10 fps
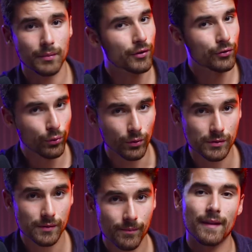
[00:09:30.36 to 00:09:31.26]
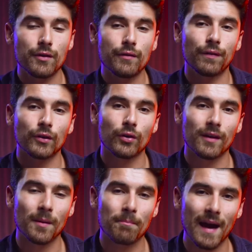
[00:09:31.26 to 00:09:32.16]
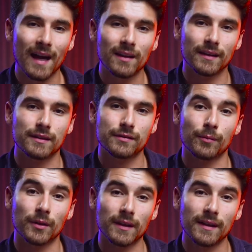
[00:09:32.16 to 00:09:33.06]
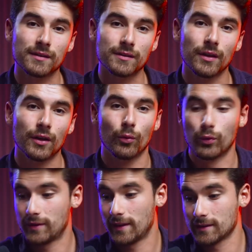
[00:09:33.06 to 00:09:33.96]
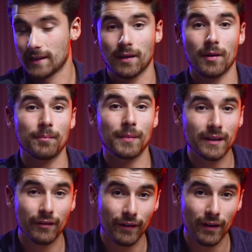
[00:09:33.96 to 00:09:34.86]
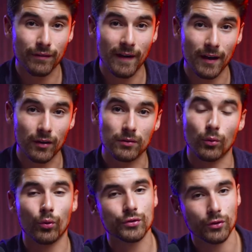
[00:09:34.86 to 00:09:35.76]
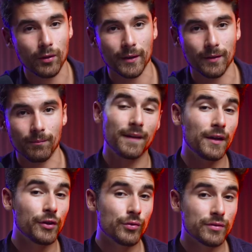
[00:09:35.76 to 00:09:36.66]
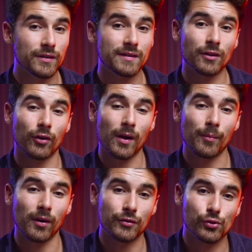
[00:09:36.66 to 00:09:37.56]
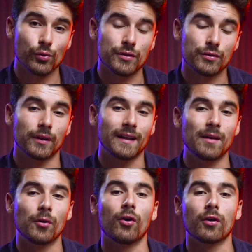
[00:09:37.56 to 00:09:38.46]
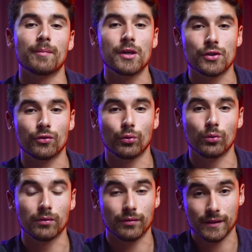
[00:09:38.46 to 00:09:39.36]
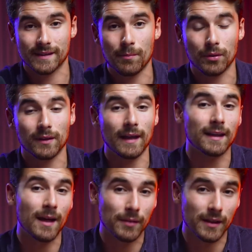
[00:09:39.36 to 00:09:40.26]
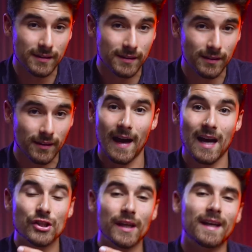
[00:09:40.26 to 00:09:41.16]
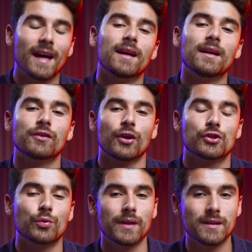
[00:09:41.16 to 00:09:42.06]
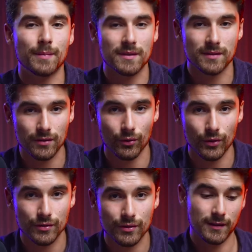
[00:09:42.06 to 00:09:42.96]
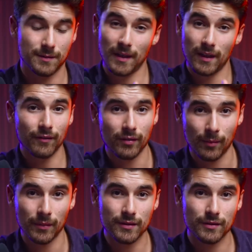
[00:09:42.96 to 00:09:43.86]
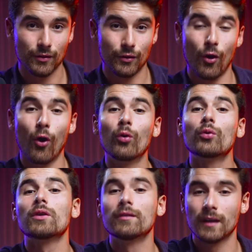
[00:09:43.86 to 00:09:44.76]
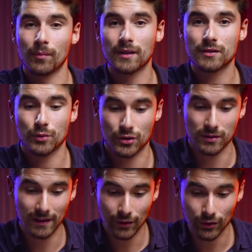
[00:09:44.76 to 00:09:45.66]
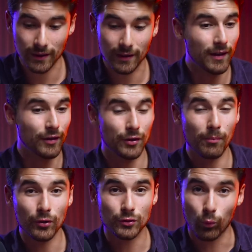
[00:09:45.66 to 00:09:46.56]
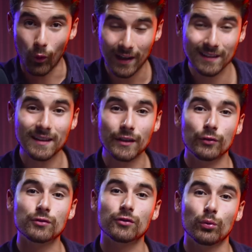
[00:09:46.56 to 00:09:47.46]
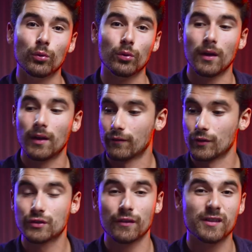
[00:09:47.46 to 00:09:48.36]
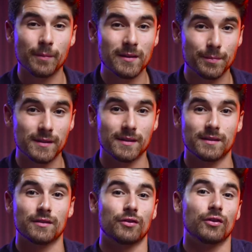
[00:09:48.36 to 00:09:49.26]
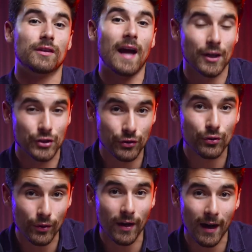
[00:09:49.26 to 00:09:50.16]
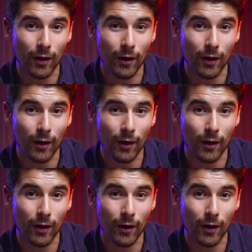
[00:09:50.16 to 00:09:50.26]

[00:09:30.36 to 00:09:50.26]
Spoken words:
but they're tools. And then you filter out the bad leads from your list with things like a Million Verifier or Scrubby. And then you use a CRM of choice or an email automation tool, for example, like Lemlist, to actually get in touch with these business owners. Speaking of Lemlist, the owner of Lemlist, which is literally the most widely used tool for service-based businesses to actually do their